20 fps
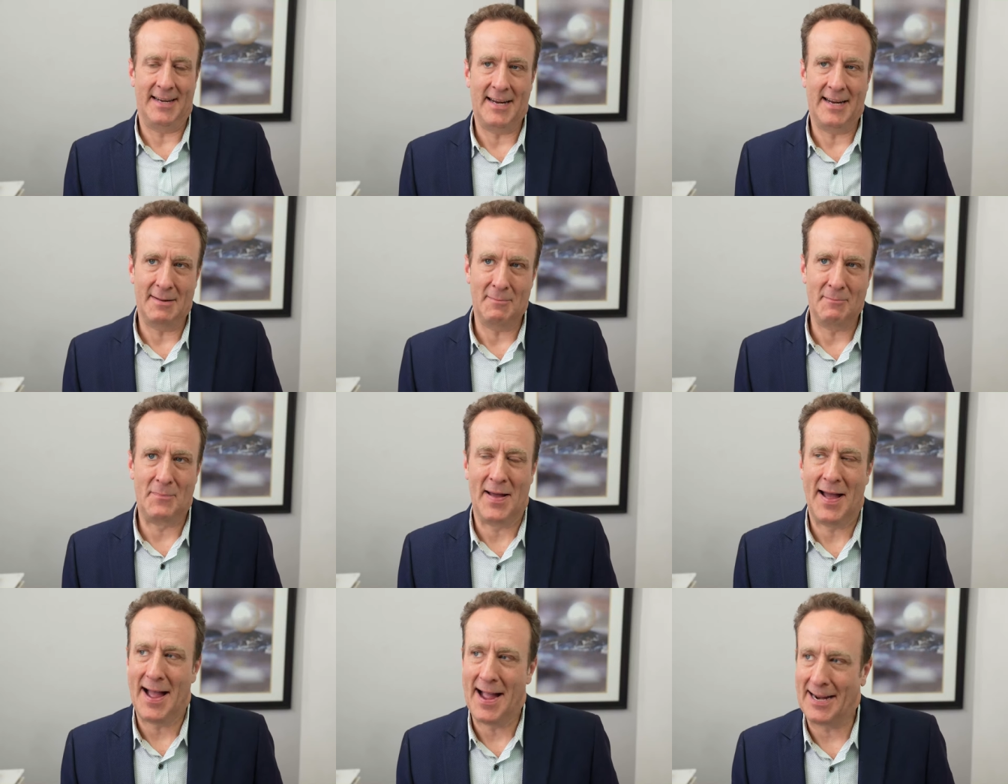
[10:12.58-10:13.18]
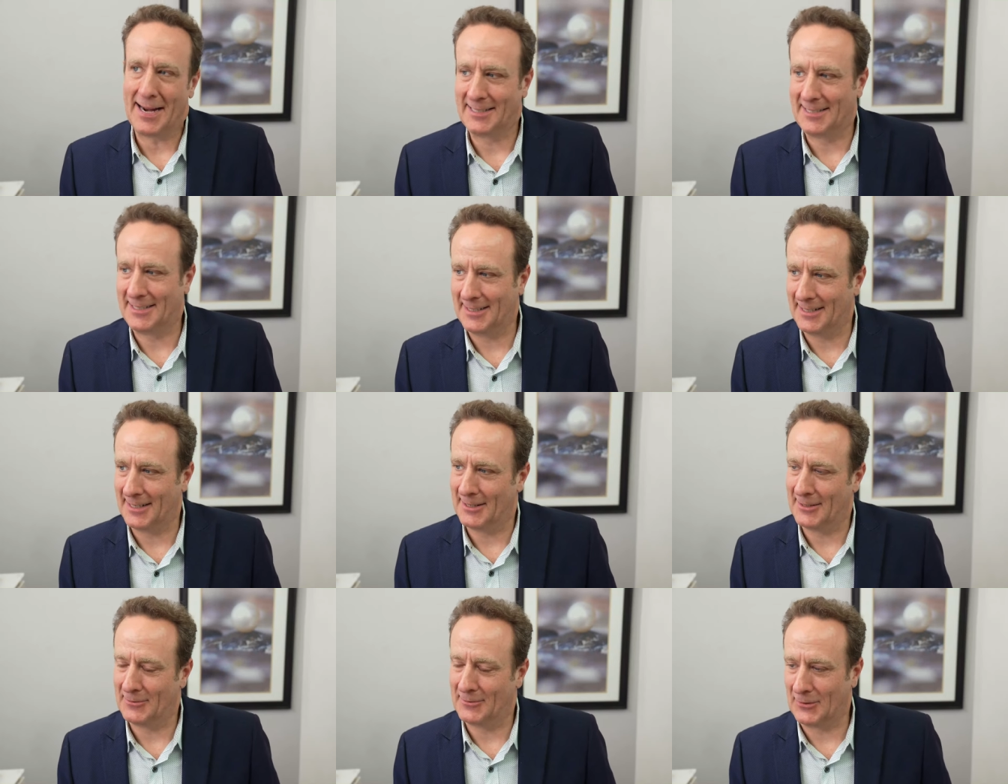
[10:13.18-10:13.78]
The impact
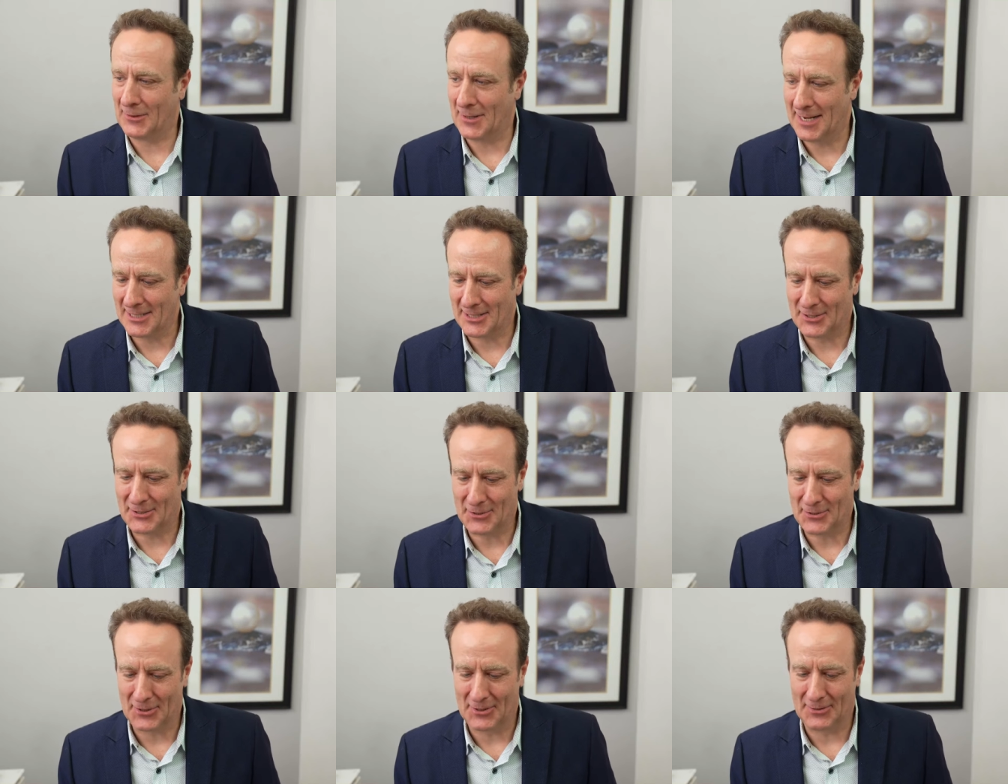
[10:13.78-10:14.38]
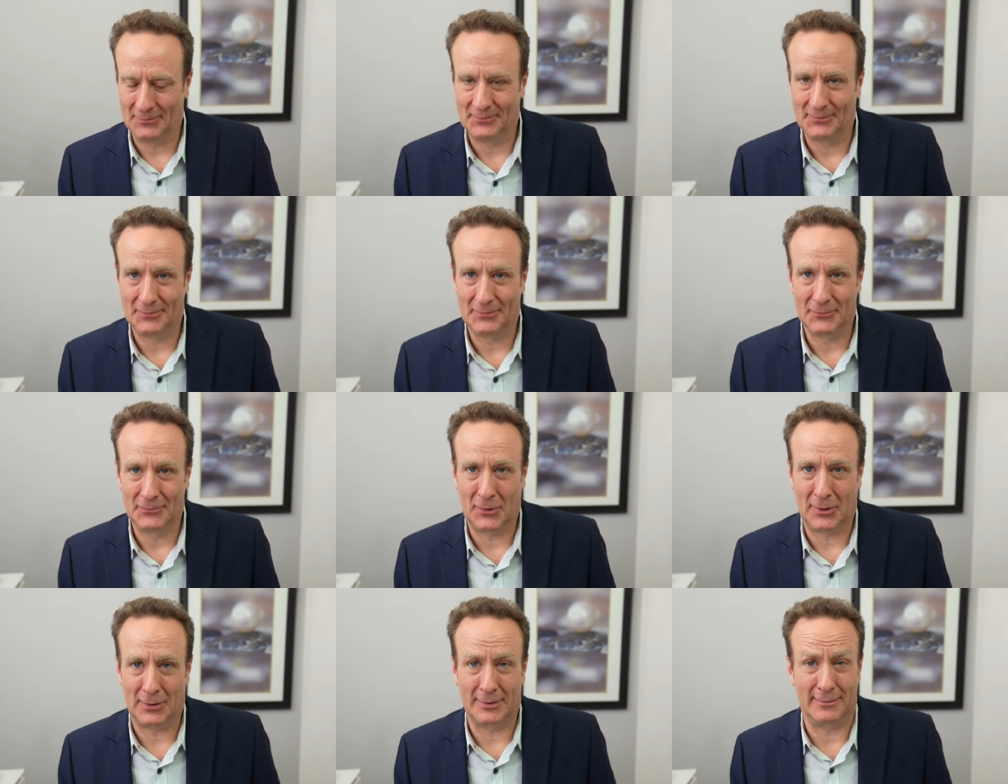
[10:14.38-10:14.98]
of luster,
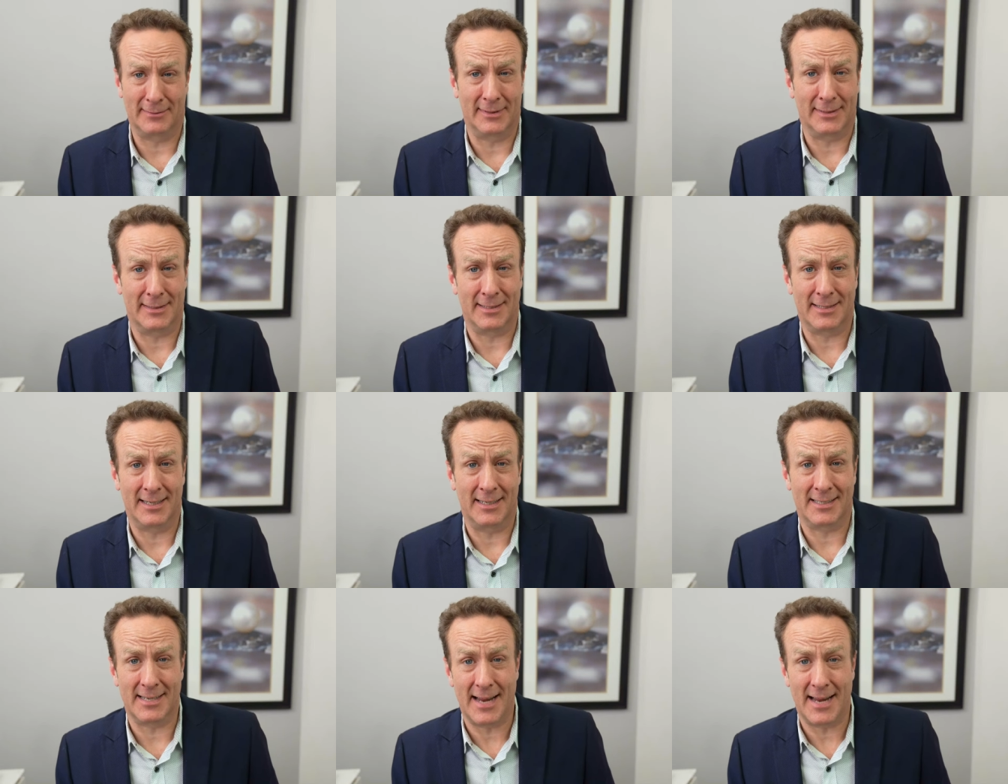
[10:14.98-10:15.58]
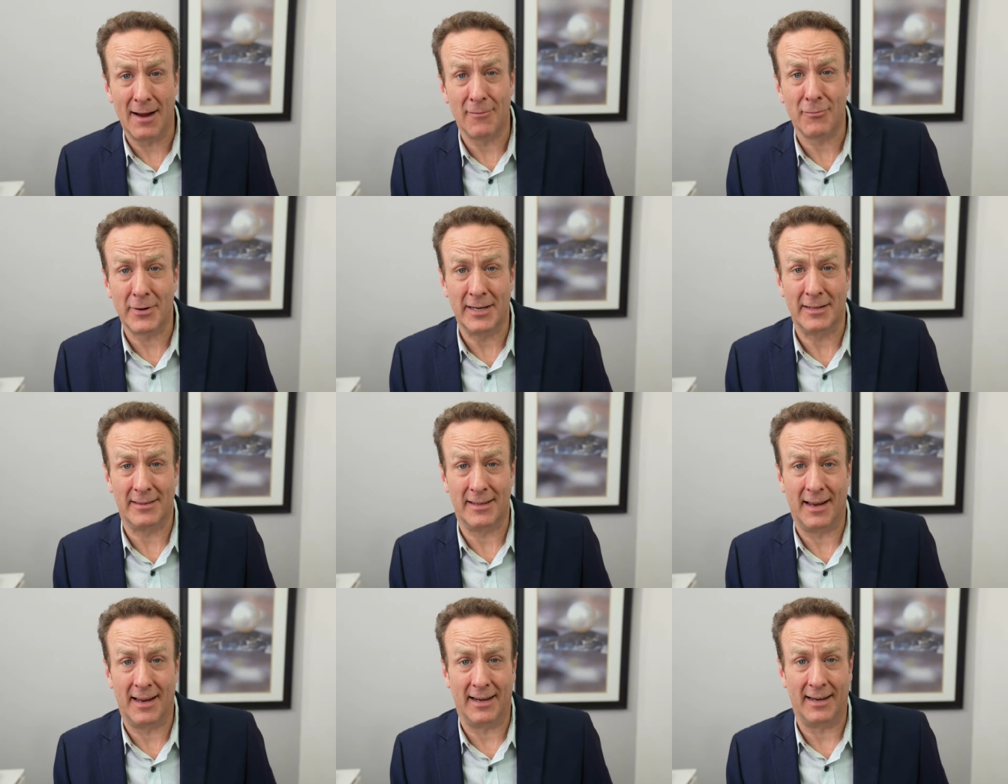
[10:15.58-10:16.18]
well, it's it's
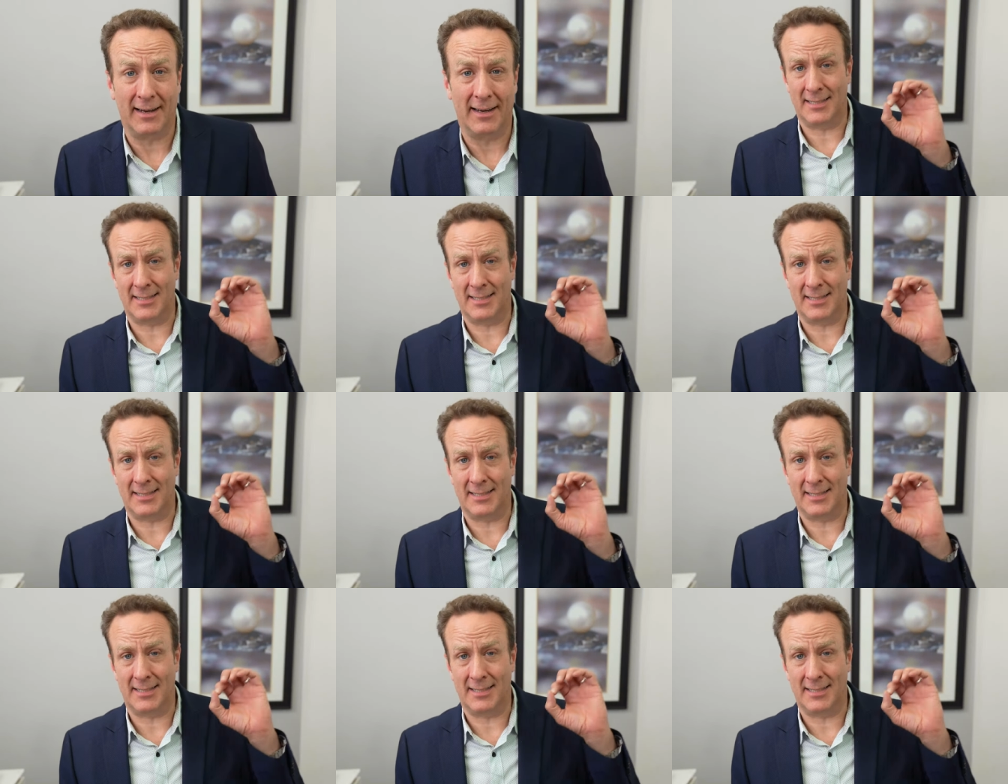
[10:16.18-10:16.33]
everything.